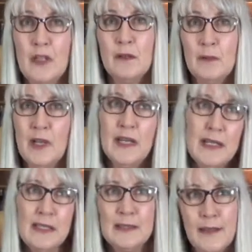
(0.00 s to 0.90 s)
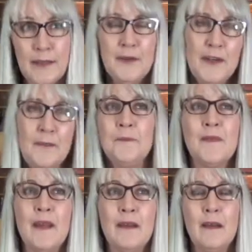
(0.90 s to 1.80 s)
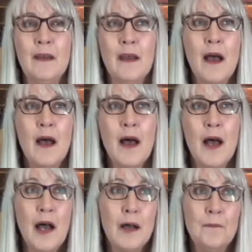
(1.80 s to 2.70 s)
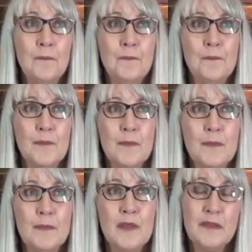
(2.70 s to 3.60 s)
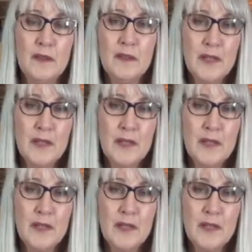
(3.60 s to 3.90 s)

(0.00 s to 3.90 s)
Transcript: I'll kind of get it together here. The third